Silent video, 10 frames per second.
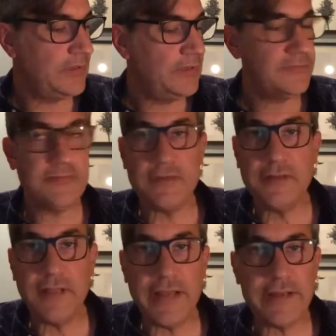Still a
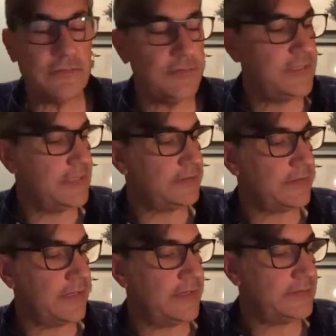lot of green out
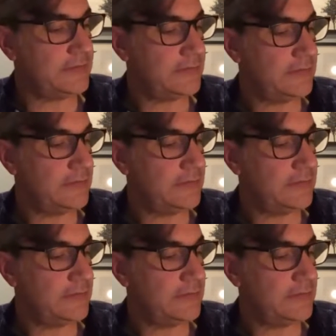there